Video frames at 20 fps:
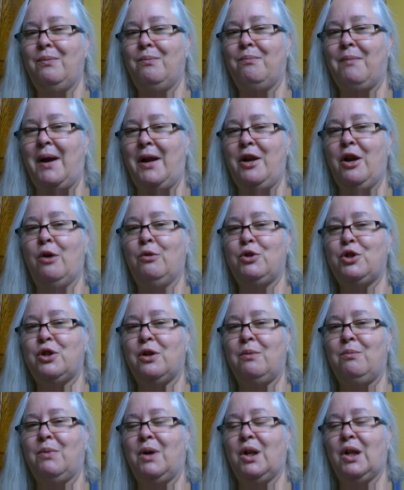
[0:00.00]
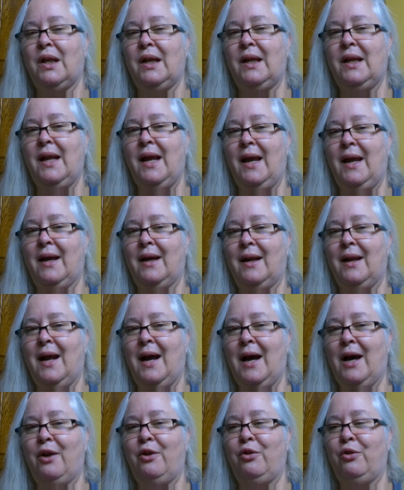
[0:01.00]
my notes on mullein and
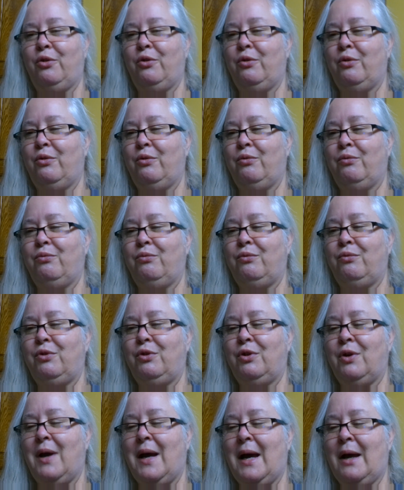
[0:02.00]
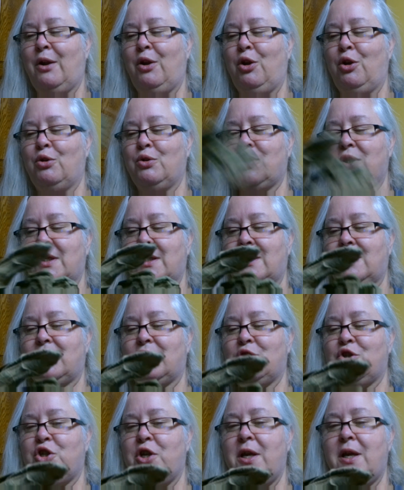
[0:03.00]
how to use this.
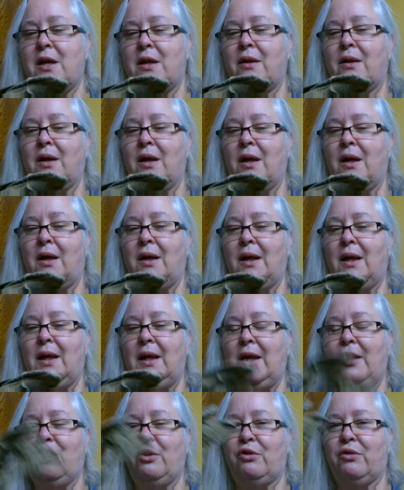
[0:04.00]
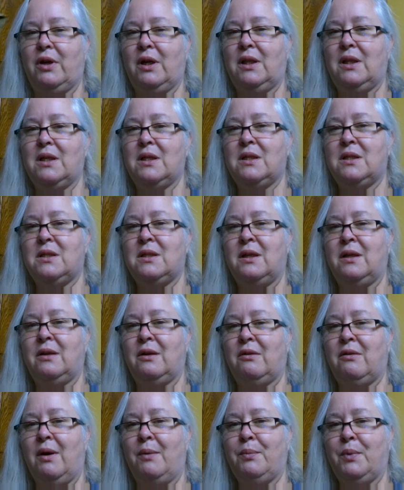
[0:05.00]
So she can either drink this
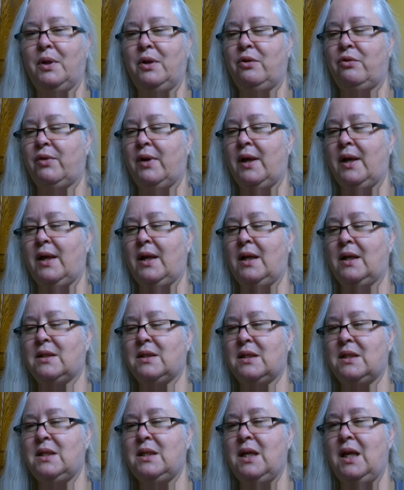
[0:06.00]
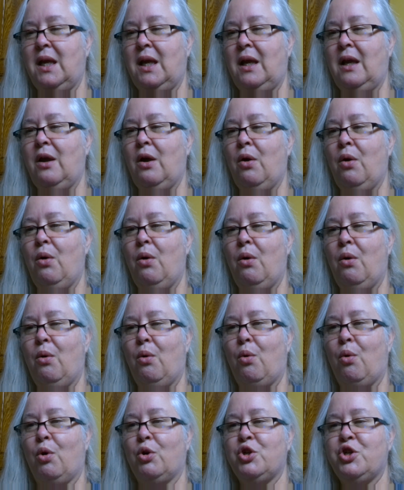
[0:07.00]
and crumble it and drink it as a tea,
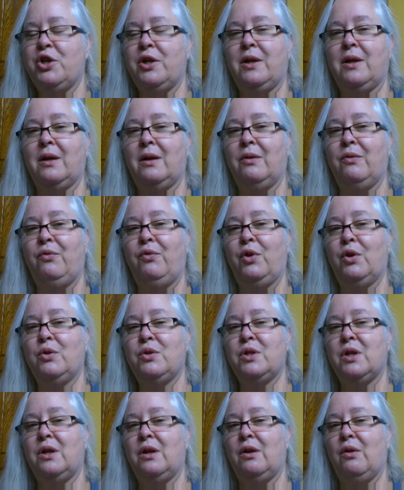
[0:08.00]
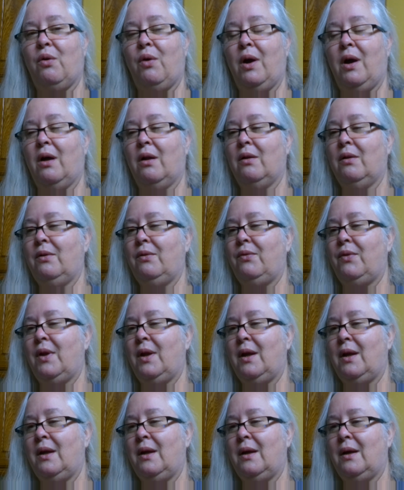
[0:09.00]
or she can infuse it in oil,
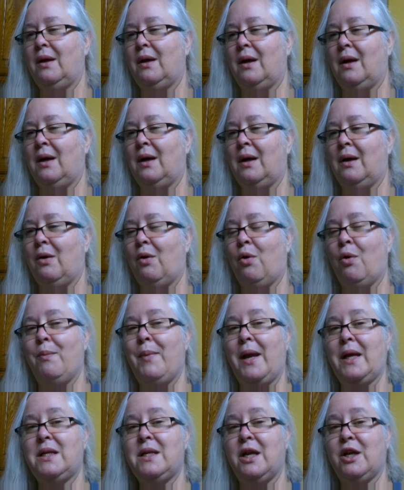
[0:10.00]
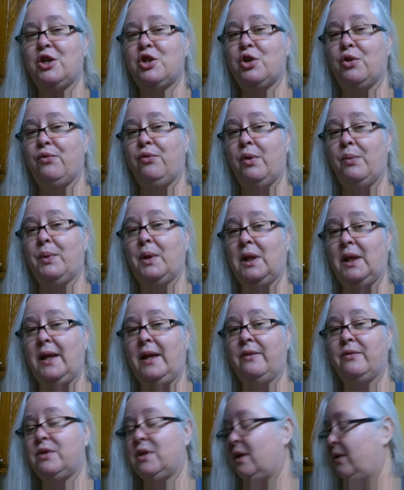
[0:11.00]
or make tincture from the
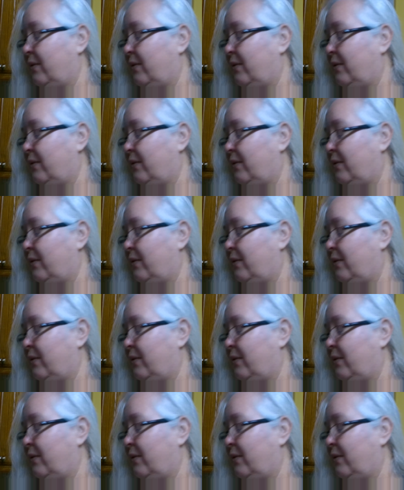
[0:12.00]
leaves